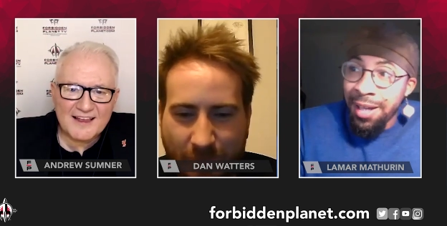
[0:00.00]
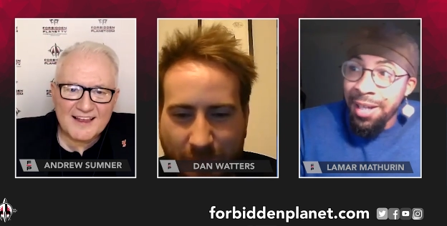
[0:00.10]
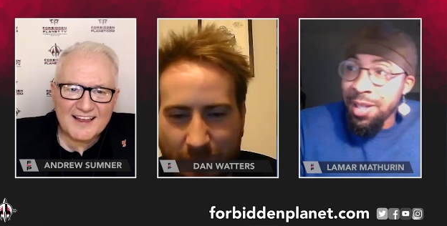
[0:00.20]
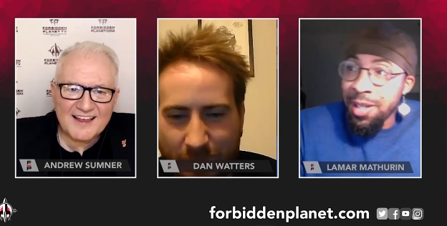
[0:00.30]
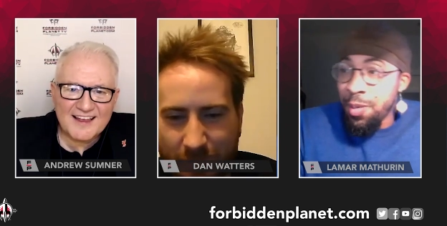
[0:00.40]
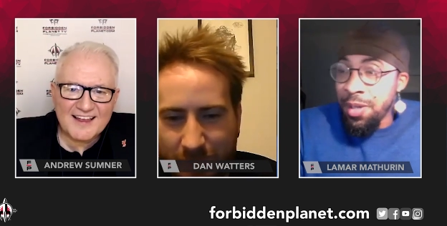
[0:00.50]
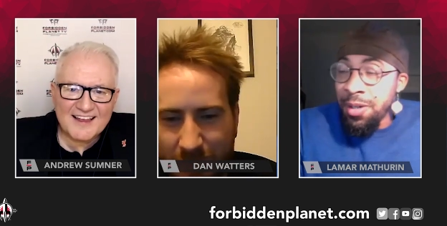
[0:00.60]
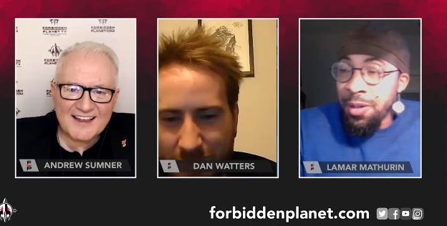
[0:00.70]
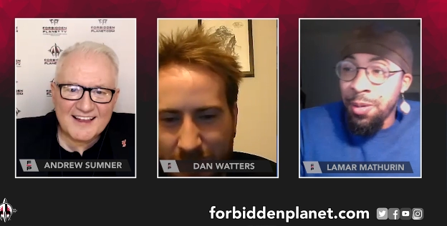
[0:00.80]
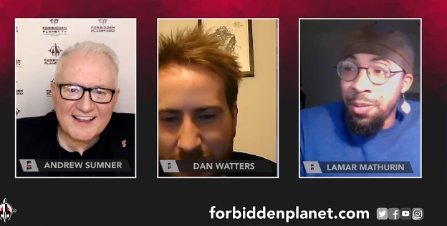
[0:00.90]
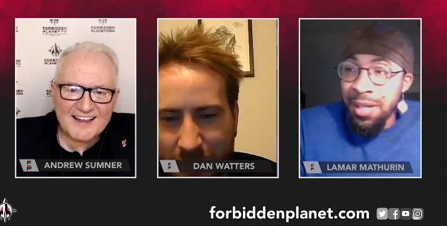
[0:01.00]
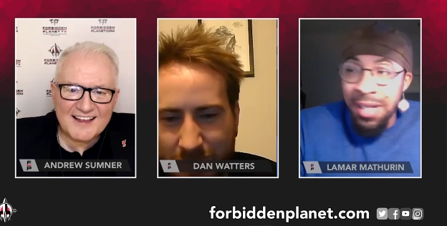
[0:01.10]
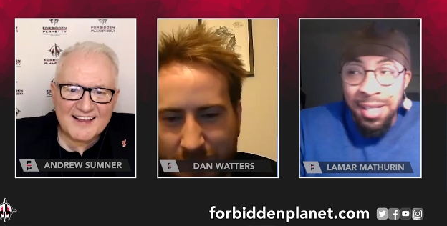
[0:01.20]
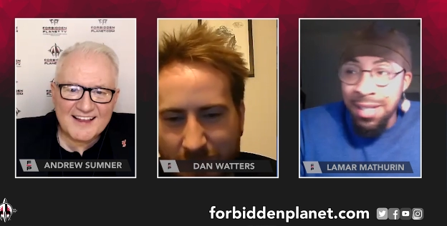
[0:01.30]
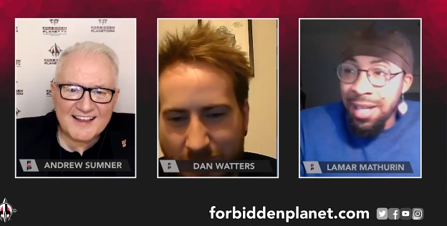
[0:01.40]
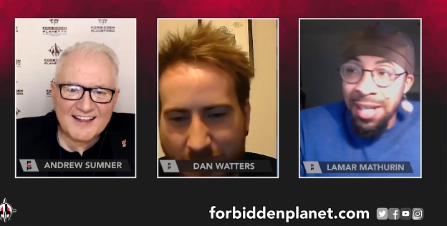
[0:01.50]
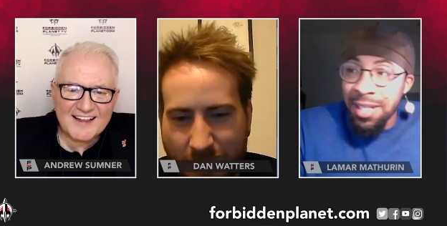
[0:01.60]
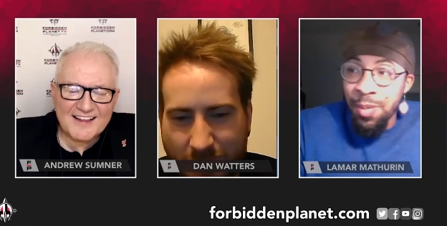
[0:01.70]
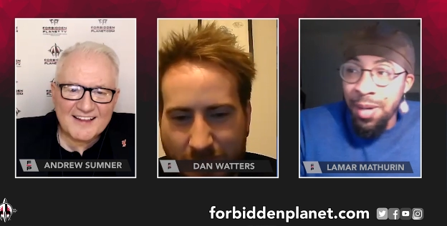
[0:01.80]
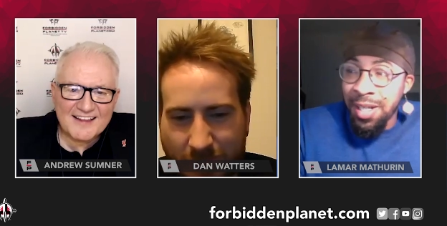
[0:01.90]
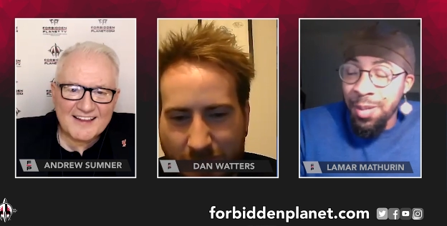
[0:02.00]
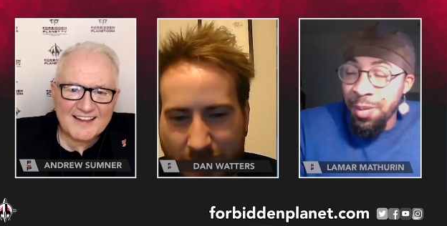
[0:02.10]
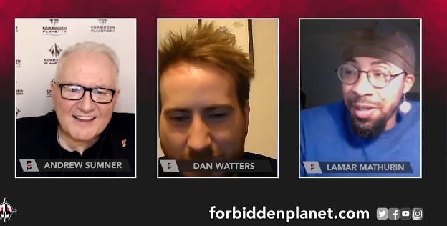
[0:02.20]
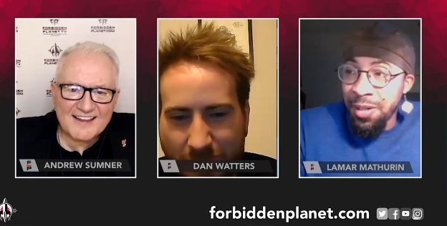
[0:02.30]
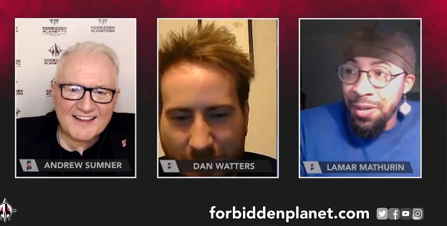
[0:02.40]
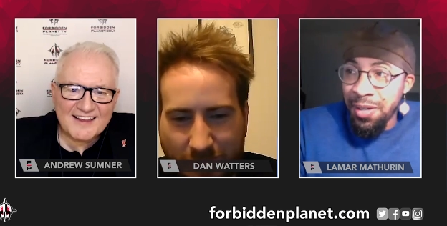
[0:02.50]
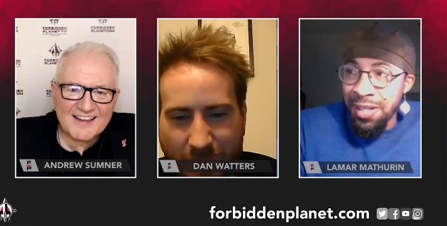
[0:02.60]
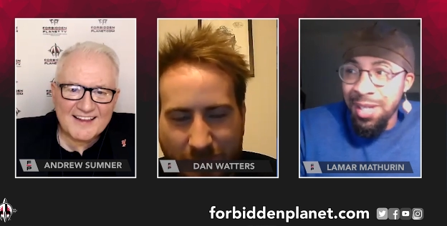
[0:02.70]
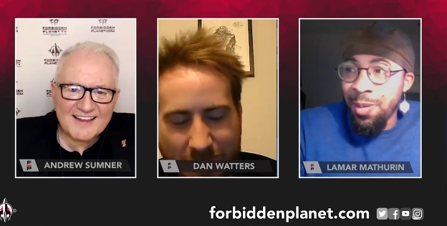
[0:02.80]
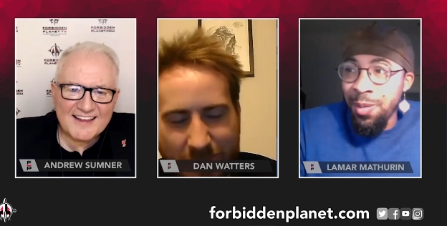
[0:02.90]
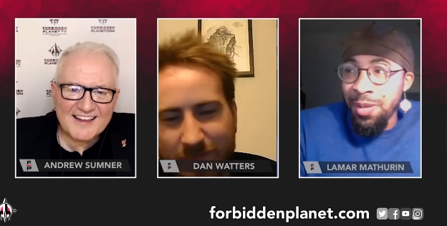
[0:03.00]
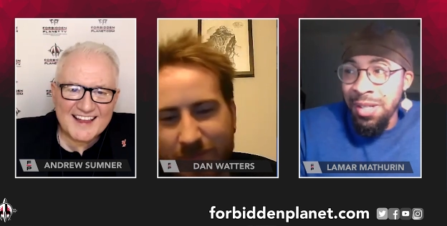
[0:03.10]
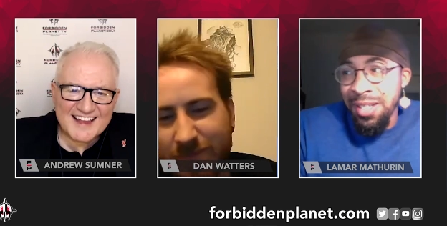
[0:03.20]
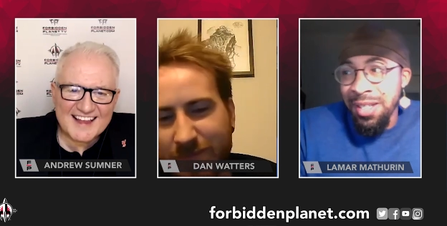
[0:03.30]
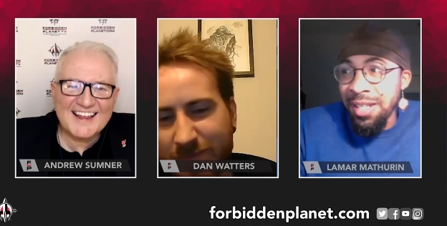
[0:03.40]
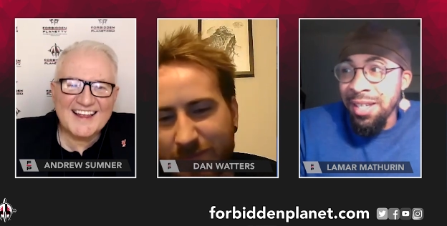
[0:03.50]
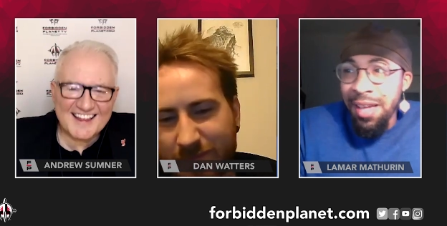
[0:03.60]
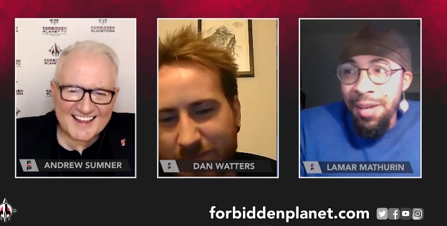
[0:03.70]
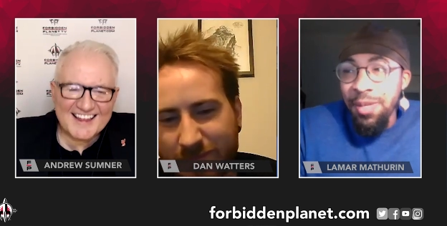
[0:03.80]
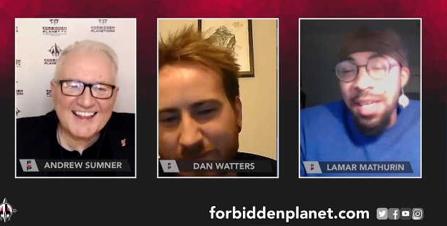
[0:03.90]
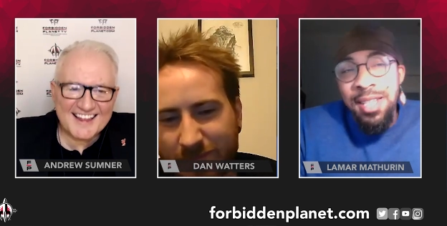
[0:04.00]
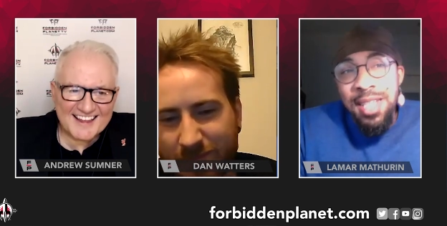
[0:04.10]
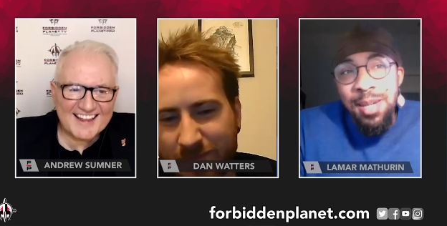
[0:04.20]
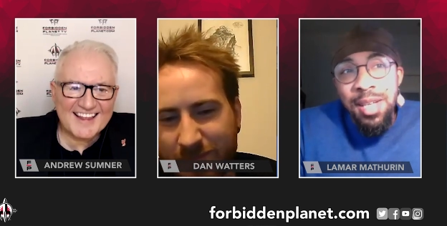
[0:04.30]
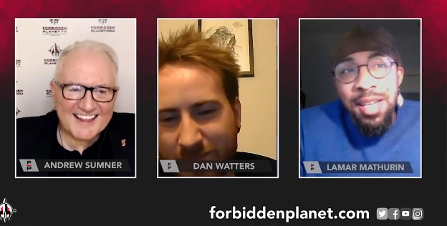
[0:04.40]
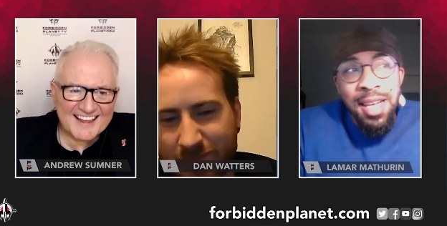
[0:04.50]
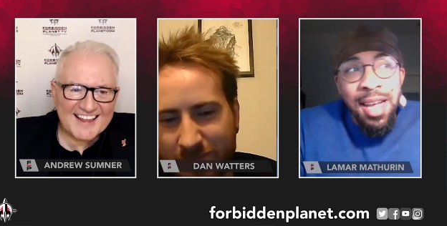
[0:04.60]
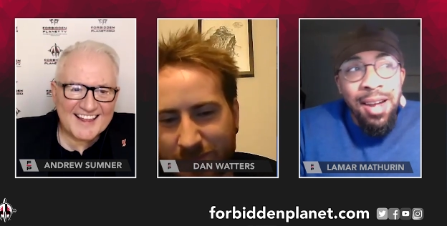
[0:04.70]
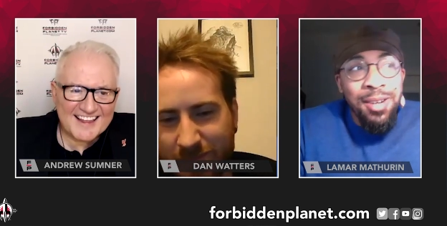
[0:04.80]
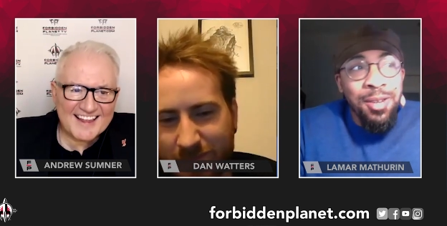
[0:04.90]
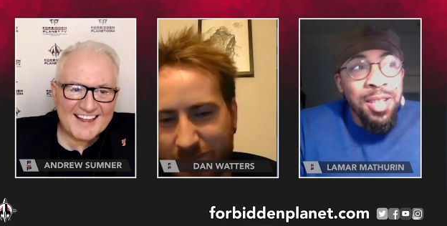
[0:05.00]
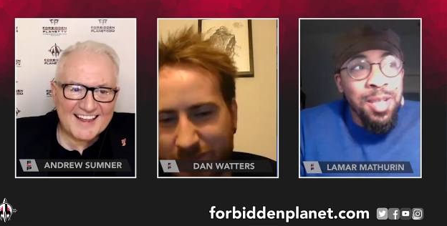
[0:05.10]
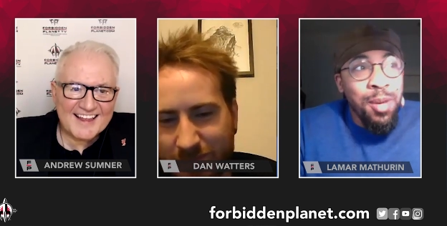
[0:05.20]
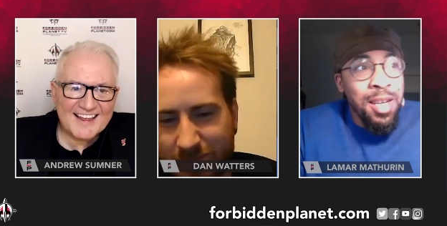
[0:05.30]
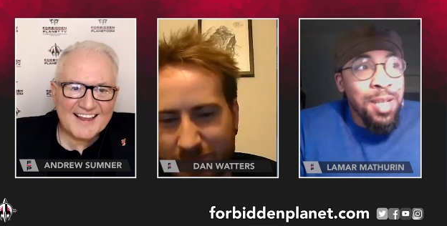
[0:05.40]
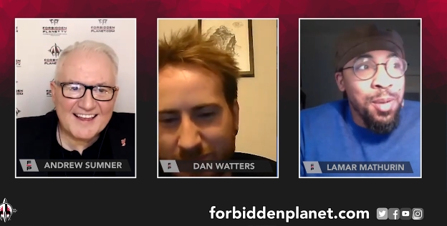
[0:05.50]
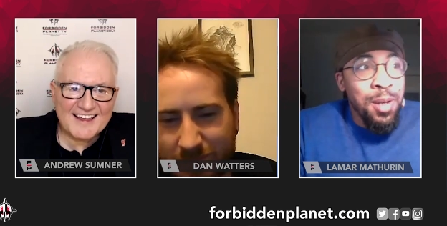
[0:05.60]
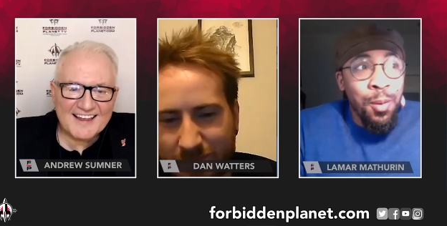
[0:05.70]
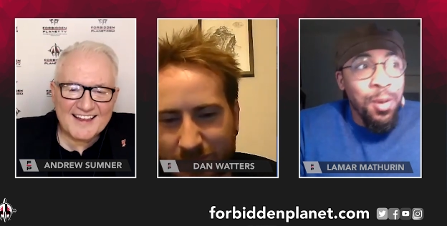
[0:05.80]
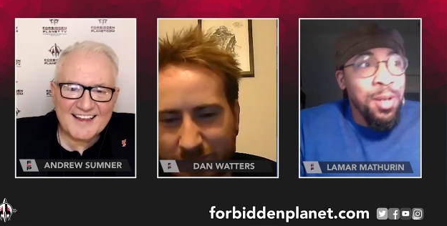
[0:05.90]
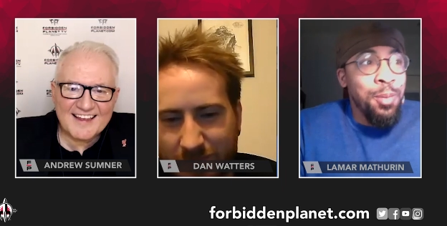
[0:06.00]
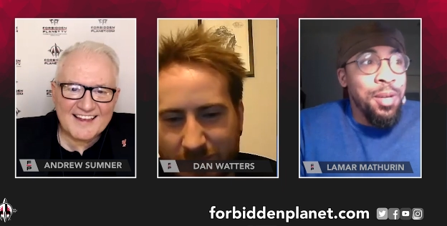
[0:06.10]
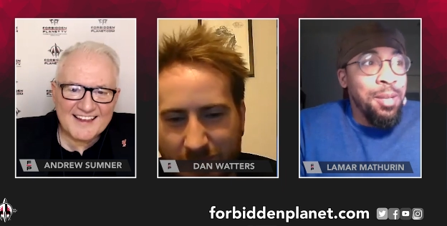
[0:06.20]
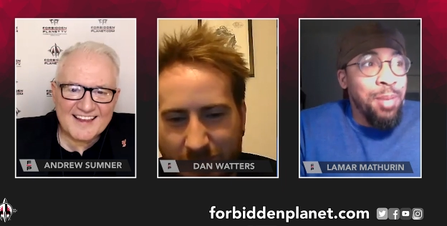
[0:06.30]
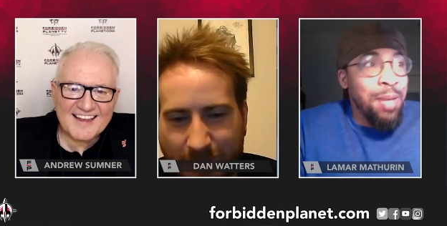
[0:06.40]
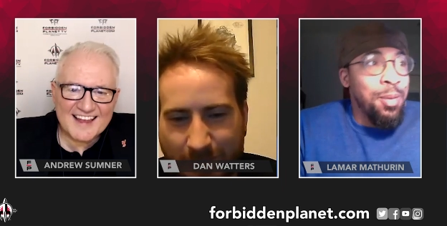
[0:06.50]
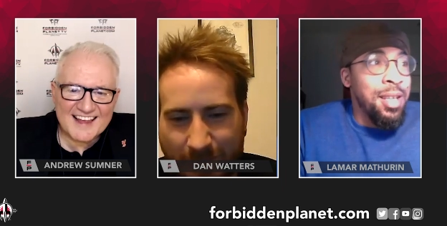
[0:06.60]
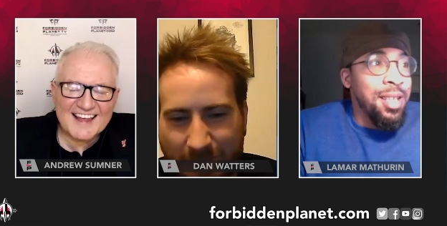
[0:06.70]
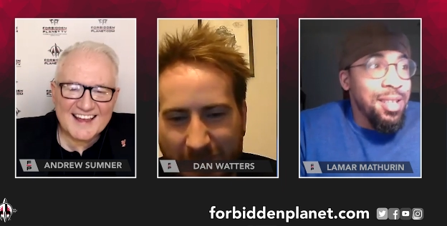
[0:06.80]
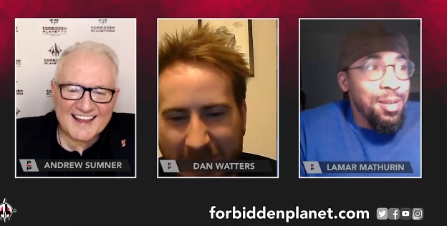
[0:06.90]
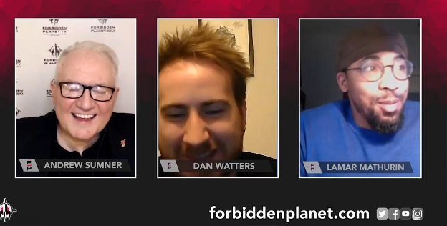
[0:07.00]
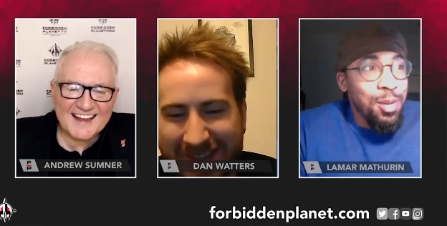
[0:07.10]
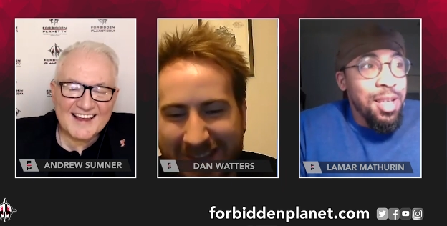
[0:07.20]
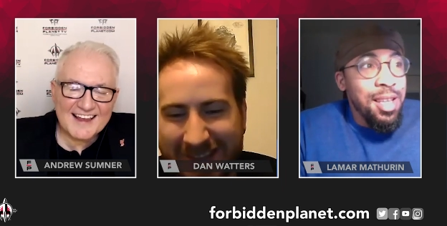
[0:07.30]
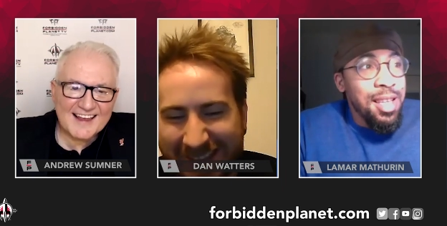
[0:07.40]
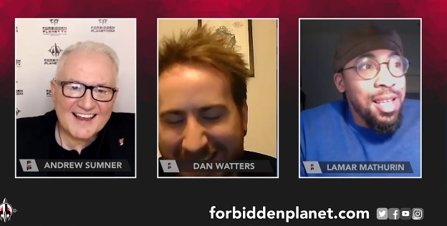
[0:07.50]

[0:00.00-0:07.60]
Speaker 1: Spiegel, but it's not a Spike Spiegel. It's so it's, it, it seems like a character that Spike Spiegel would have been maybe. he